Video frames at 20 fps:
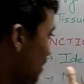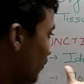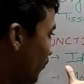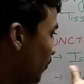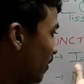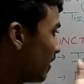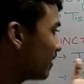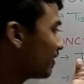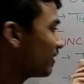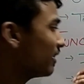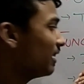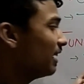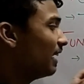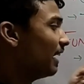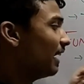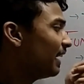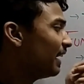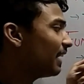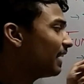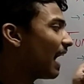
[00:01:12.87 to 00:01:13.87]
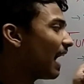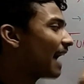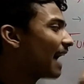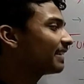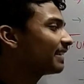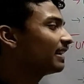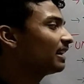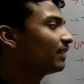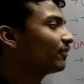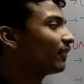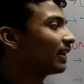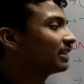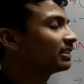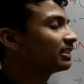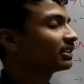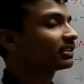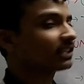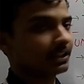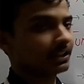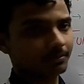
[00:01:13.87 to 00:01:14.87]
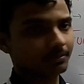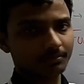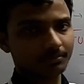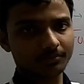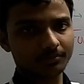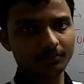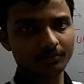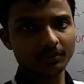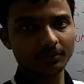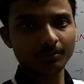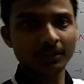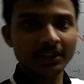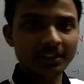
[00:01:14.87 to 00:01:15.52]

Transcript: first, it identifies the threat,